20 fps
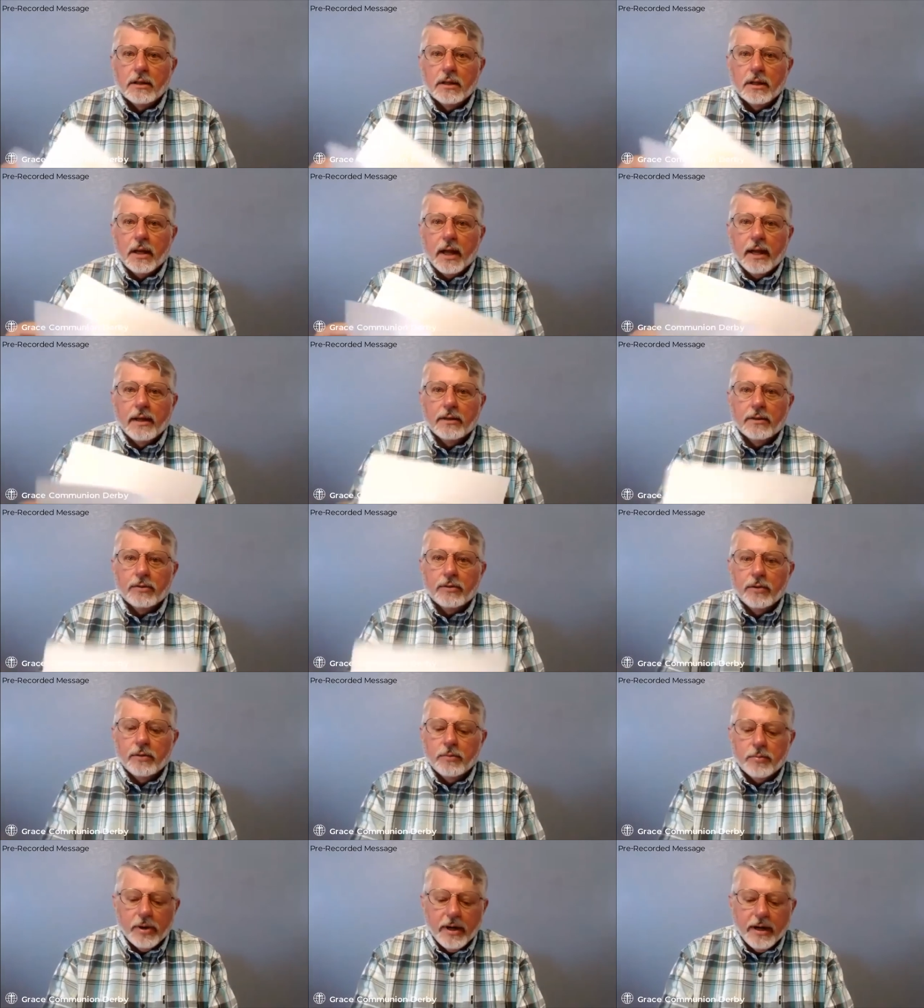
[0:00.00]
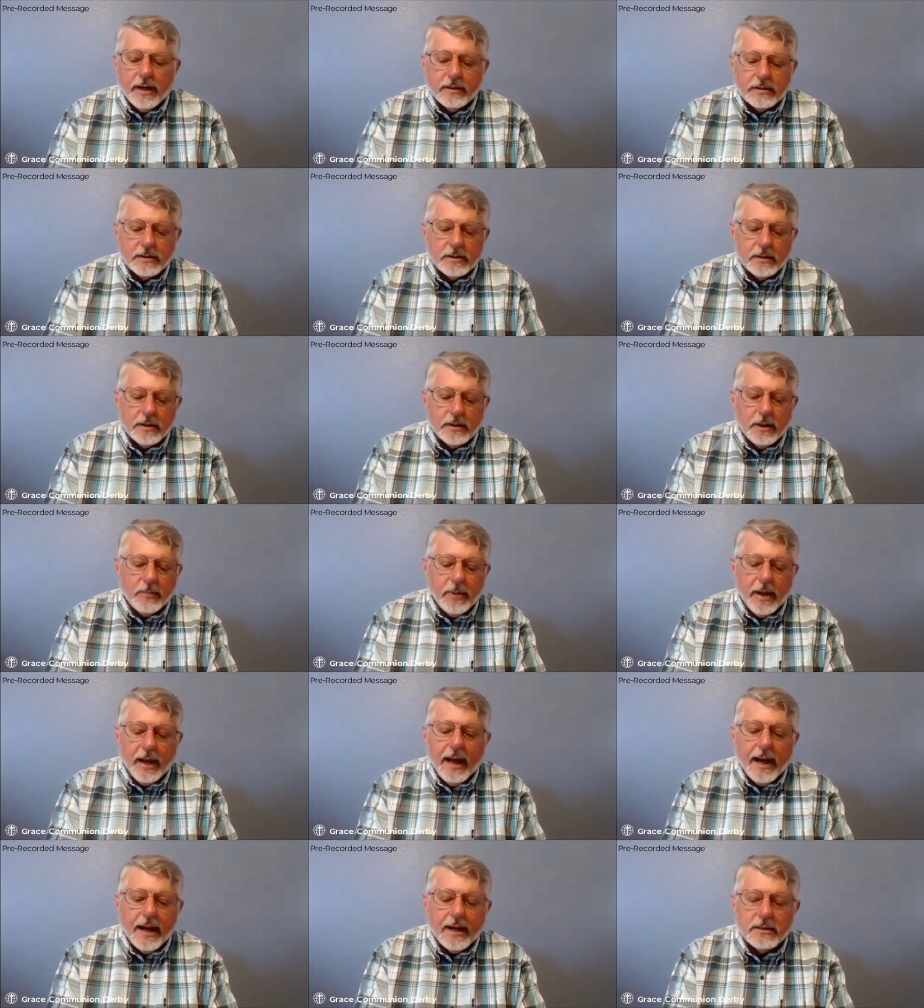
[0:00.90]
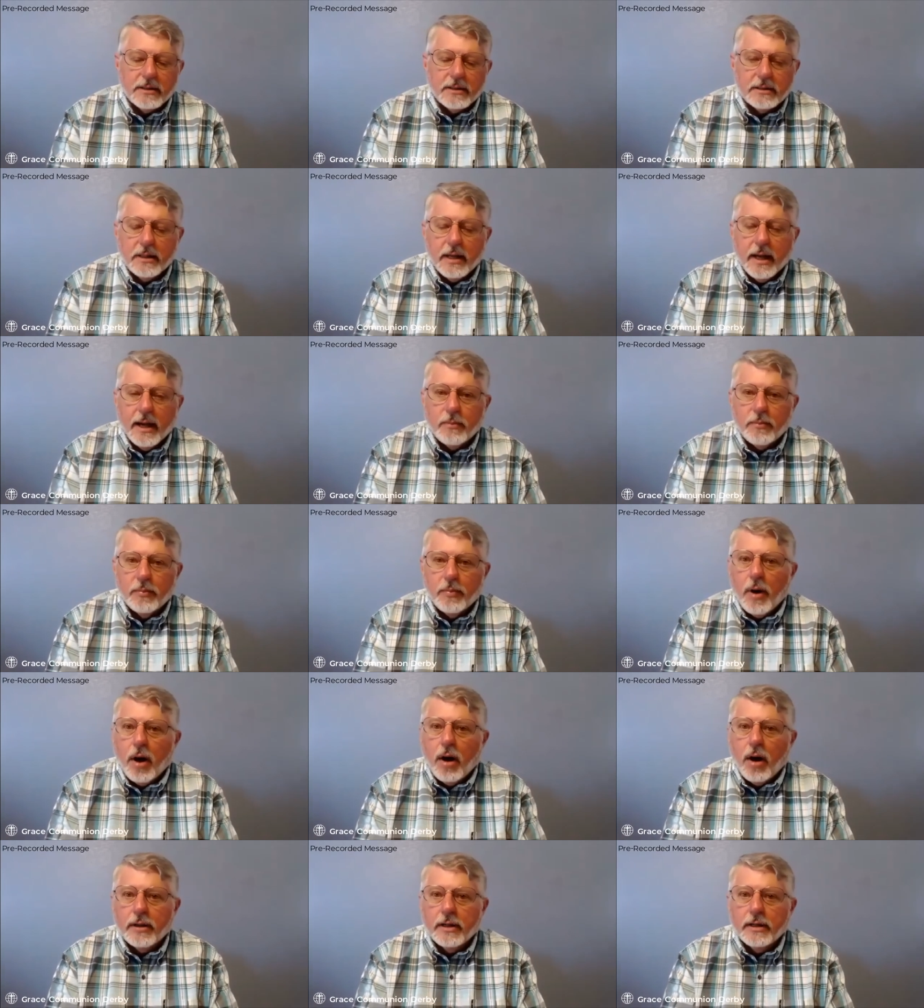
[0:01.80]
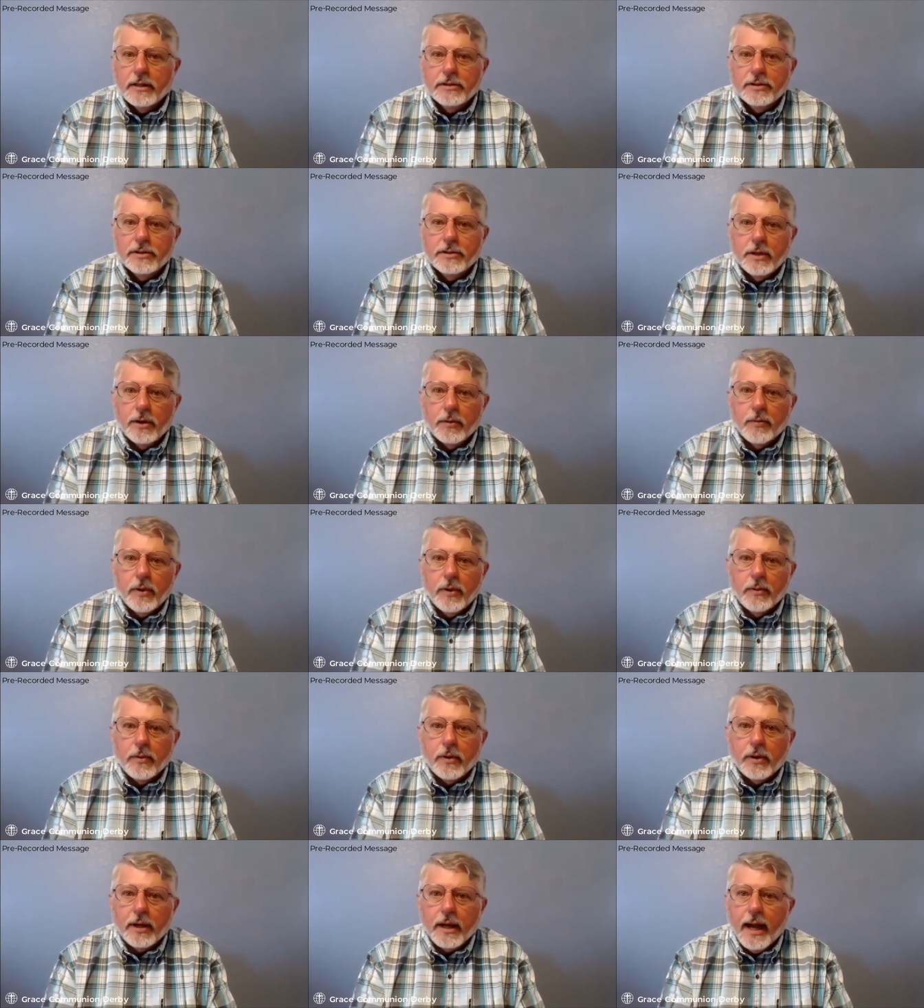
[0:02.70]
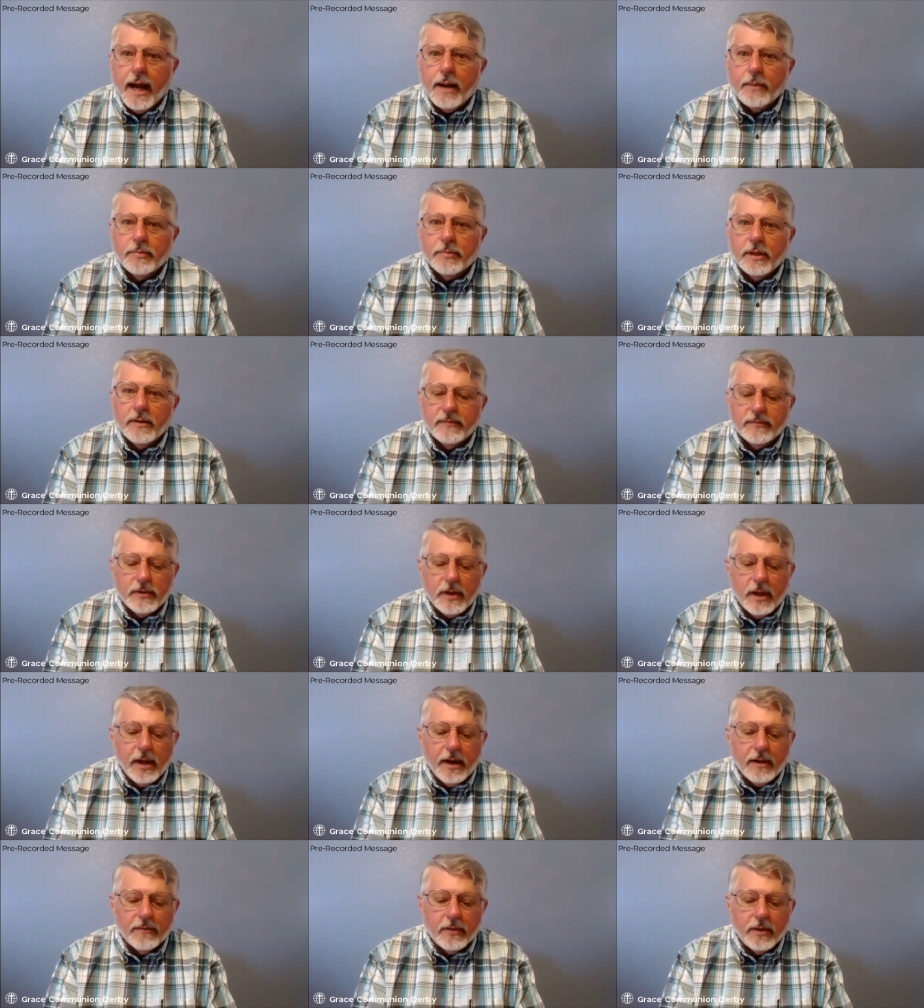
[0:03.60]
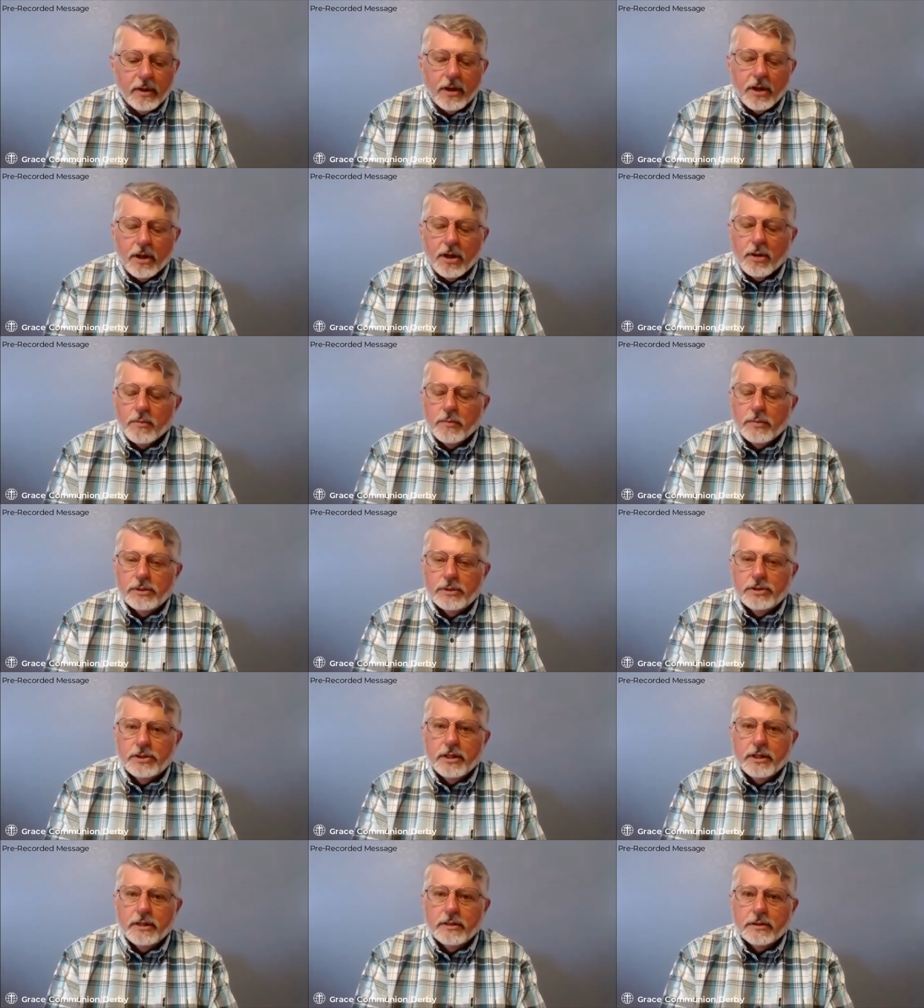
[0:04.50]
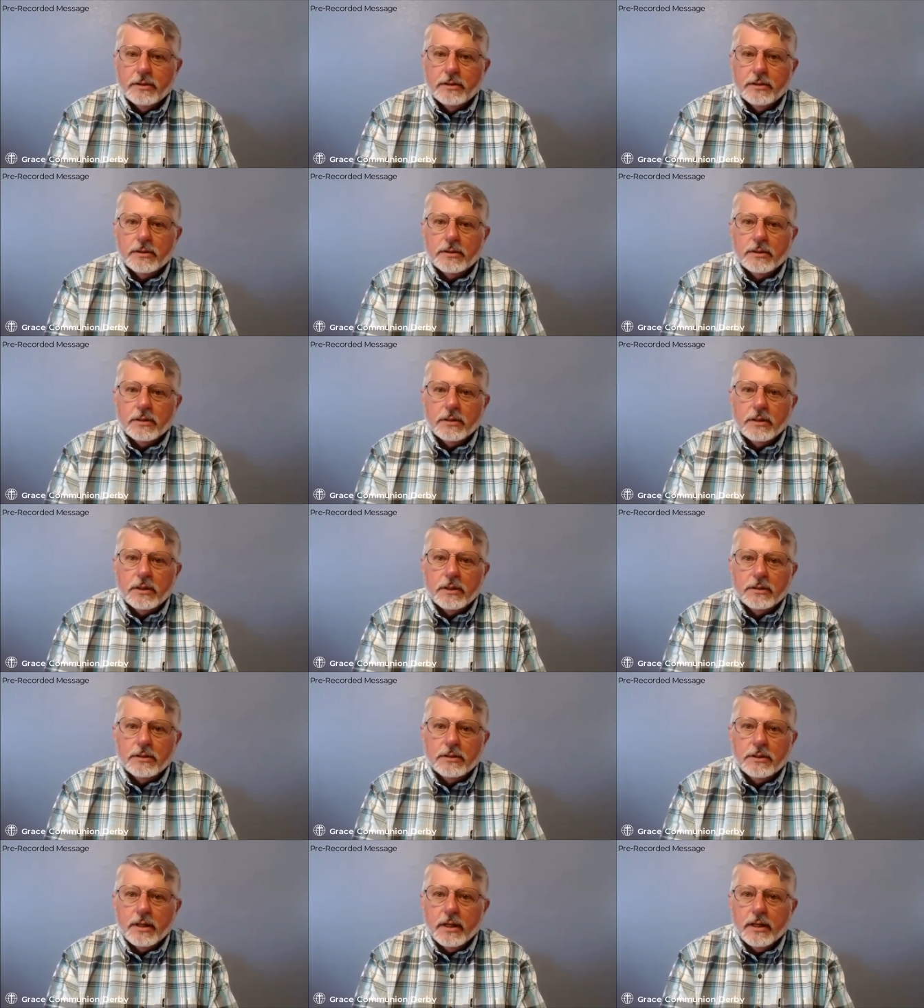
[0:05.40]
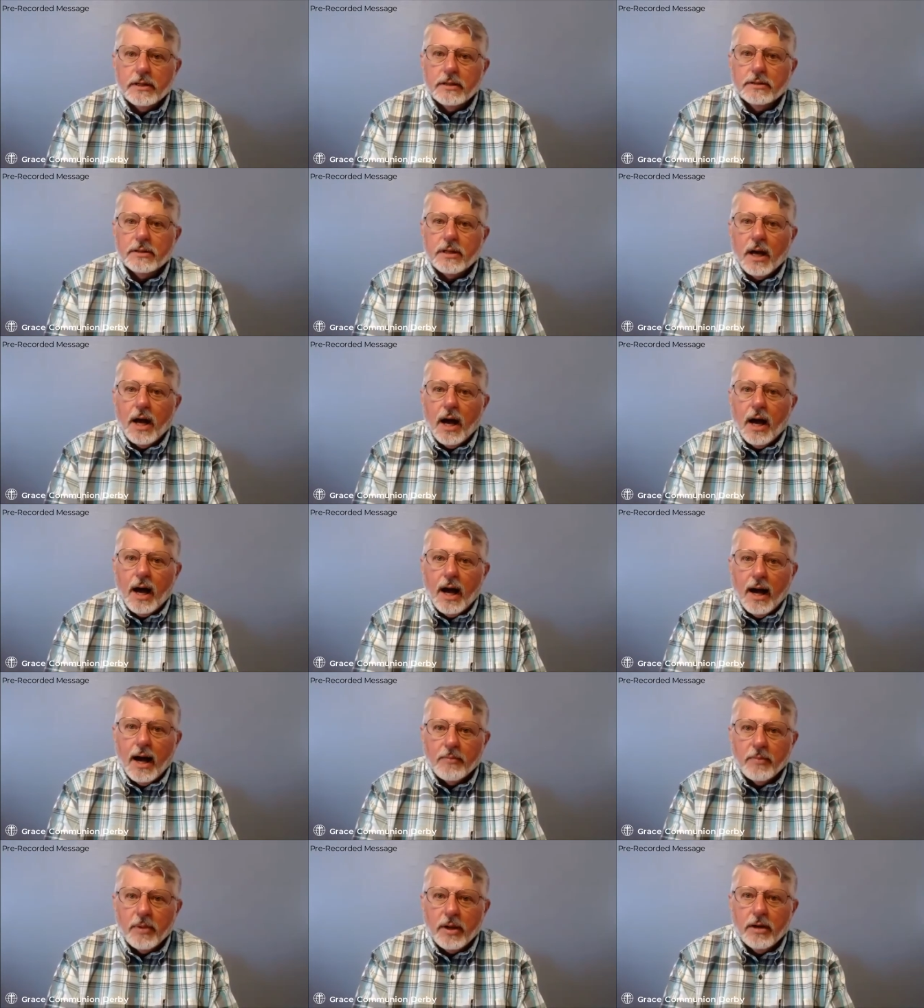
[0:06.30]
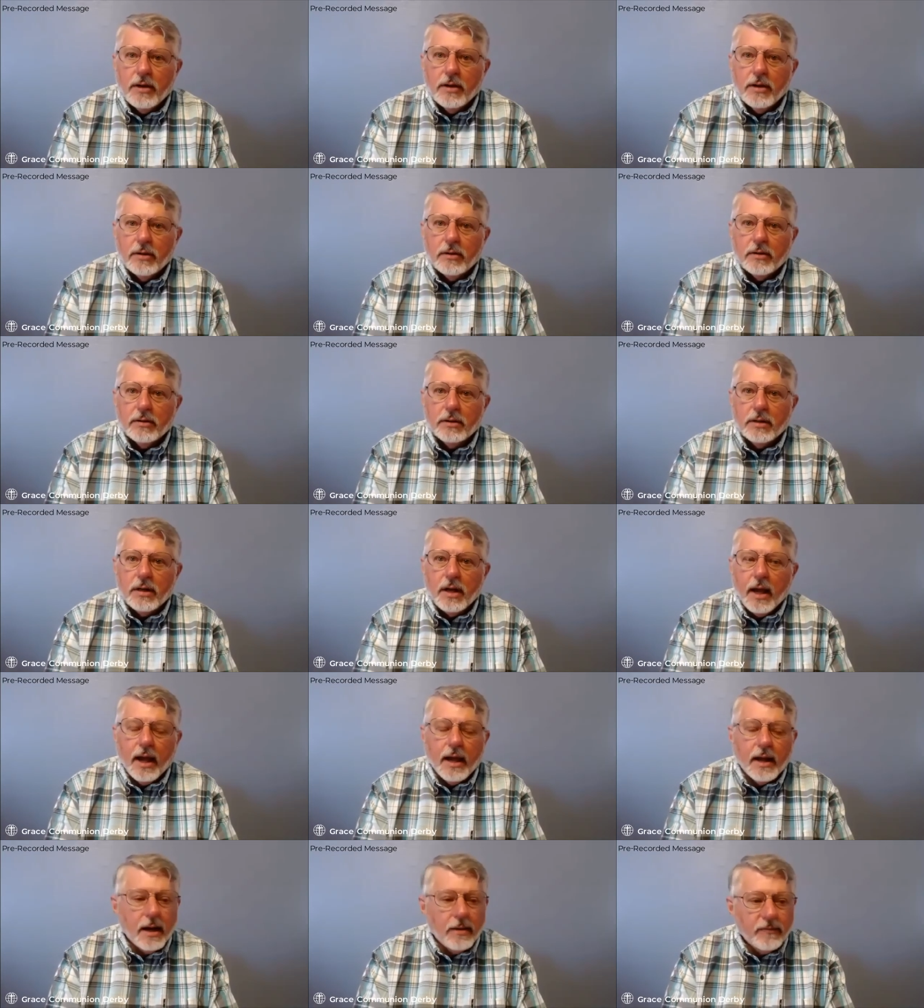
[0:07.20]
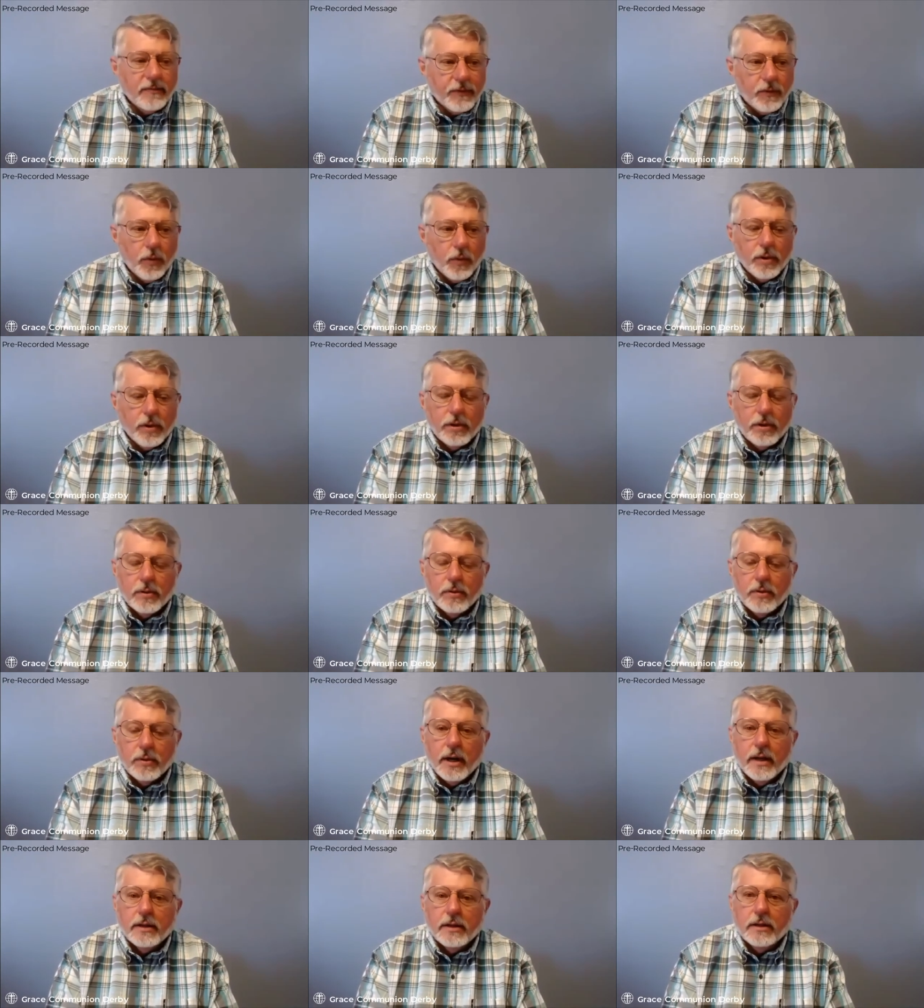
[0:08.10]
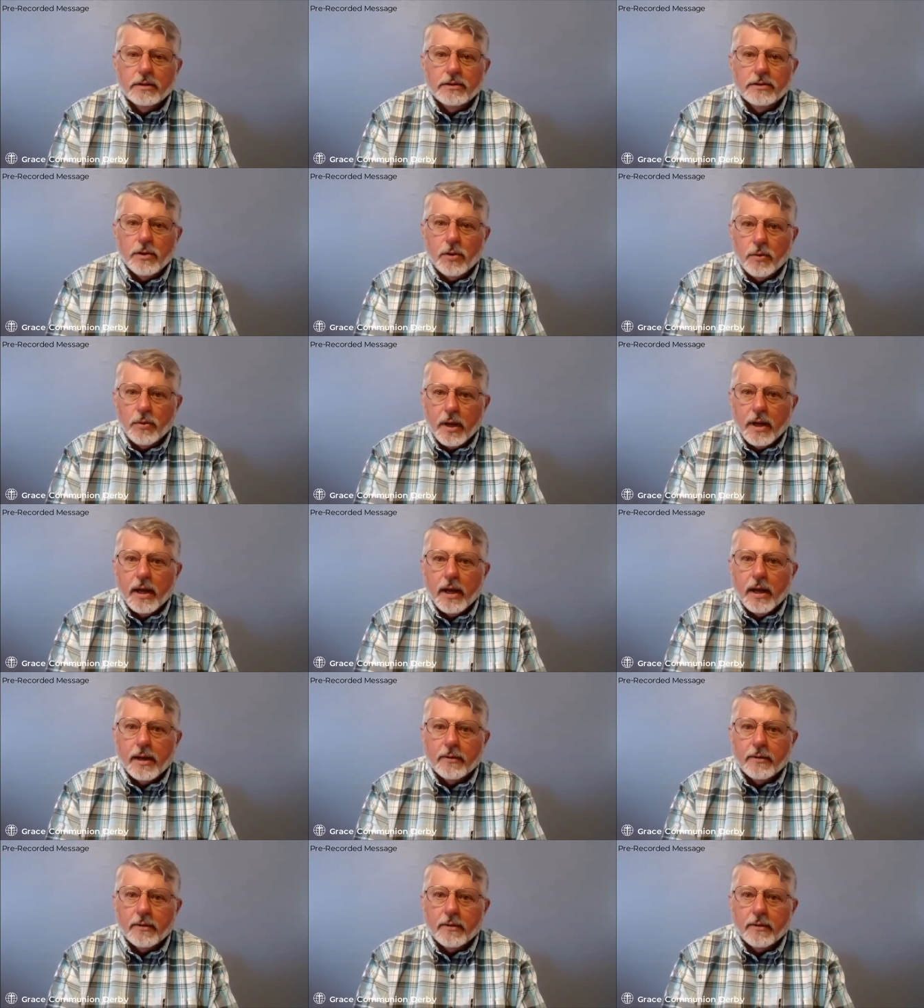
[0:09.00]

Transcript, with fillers: and to embrace the past, that bondage that we were captives of. But Jesus says, I'm here and I'm for you, and it's okay.